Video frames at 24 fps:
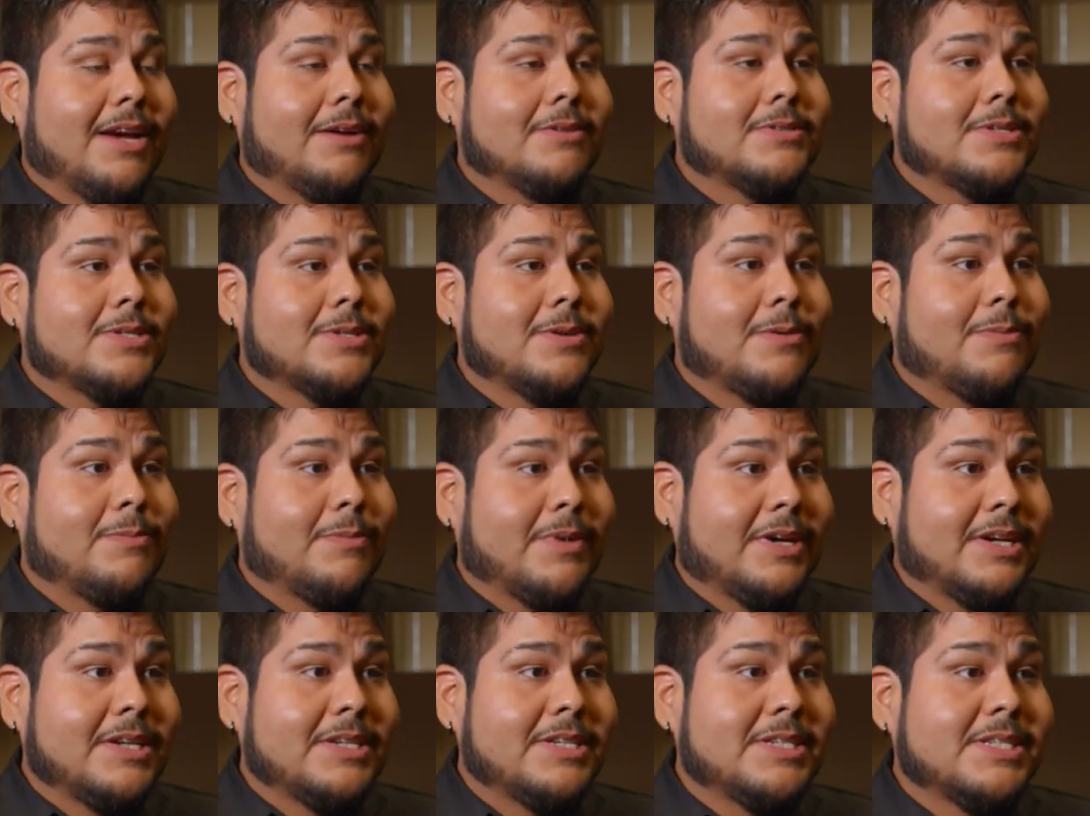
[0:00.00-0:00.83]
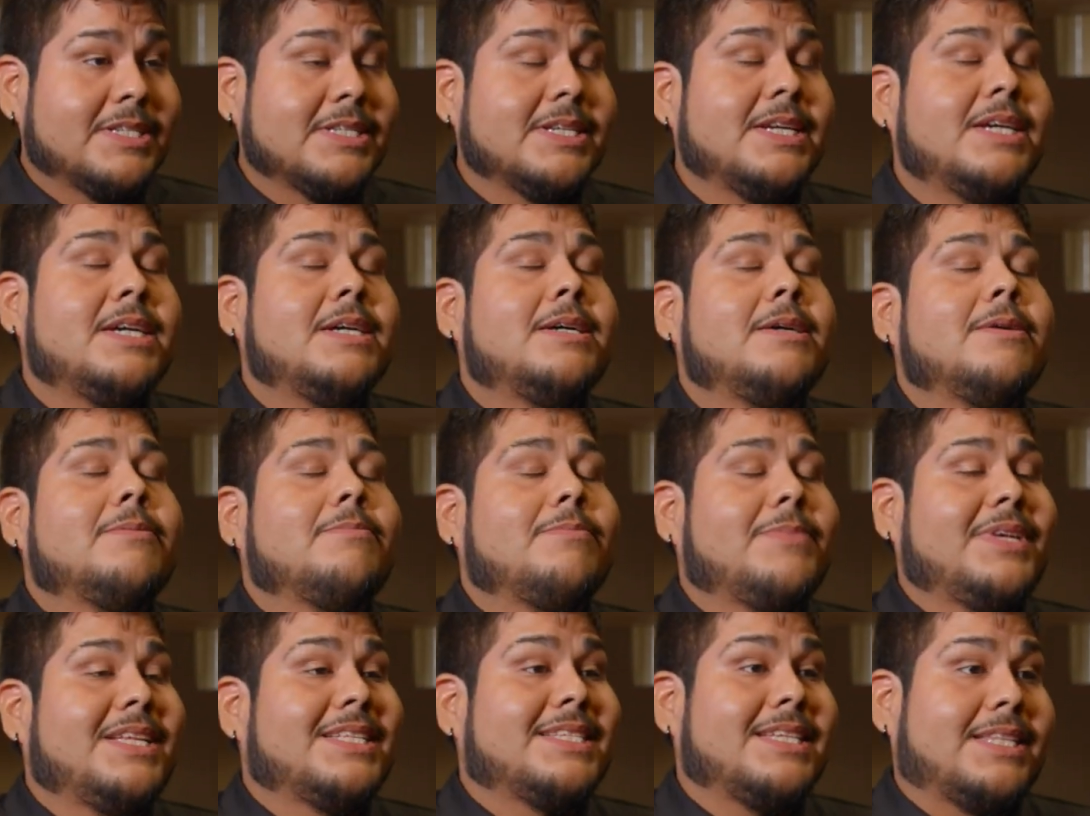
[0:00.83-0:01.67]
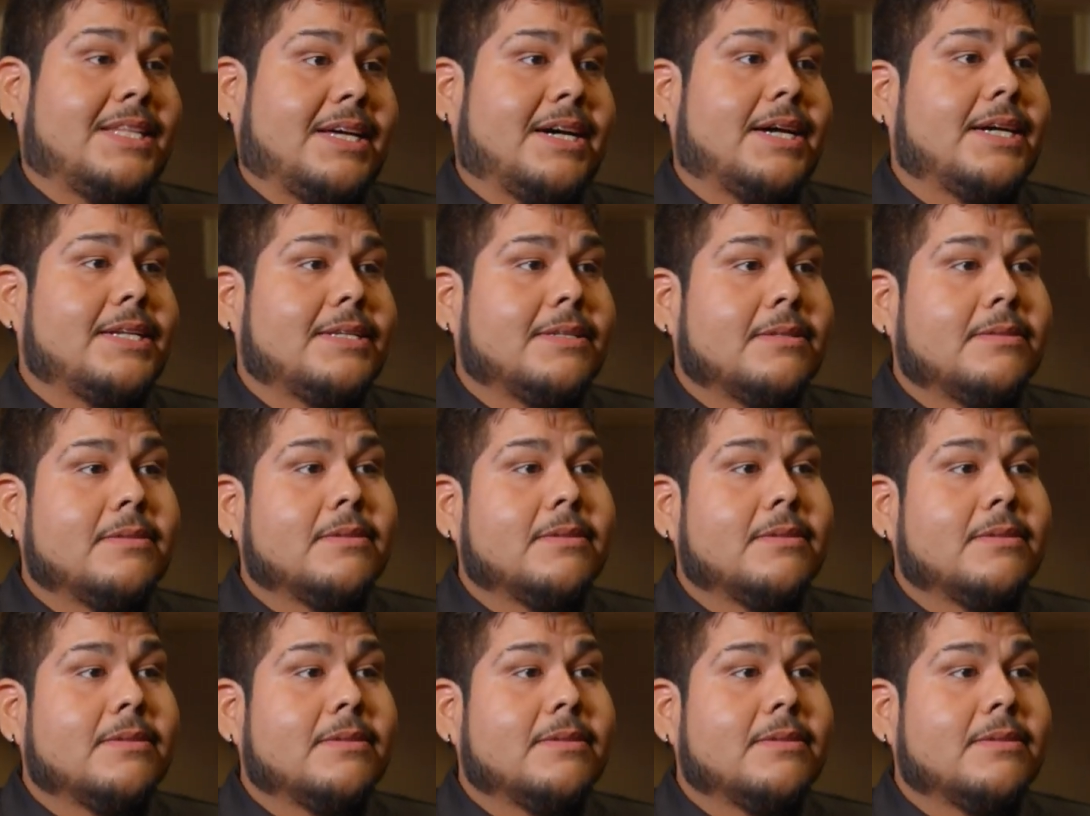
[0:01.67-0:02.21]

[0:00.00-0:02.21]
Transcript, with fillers: out so much means a lot.